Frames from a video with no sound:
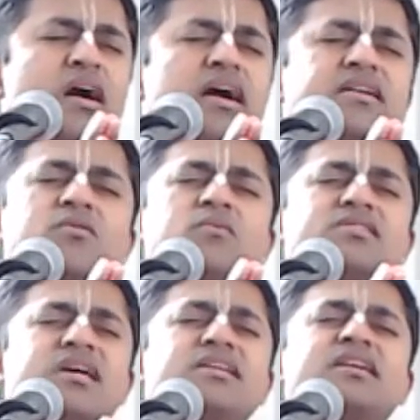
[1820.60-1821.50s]
I don't
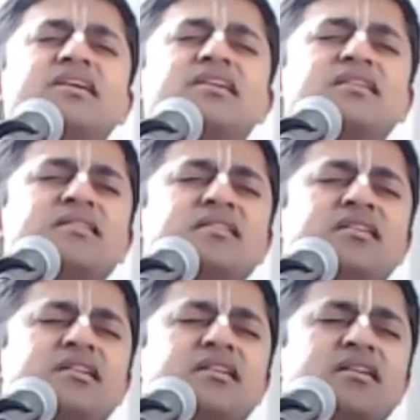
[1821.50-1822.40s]
want anything.
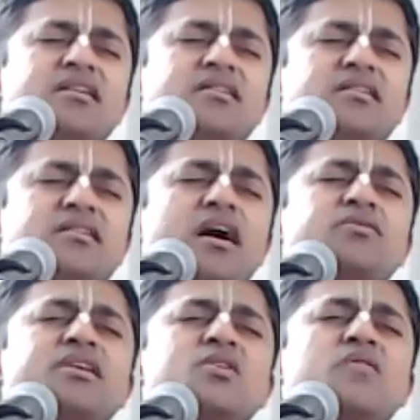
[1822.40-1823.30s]

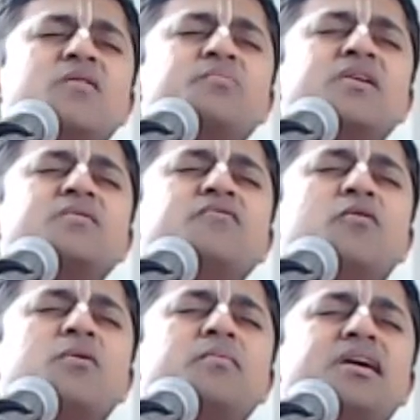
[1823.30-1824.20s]
Now that you have appeared
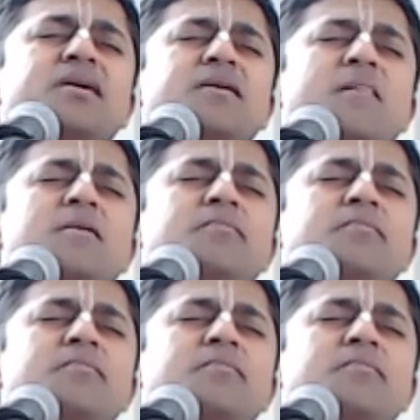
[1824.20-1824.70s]
before me,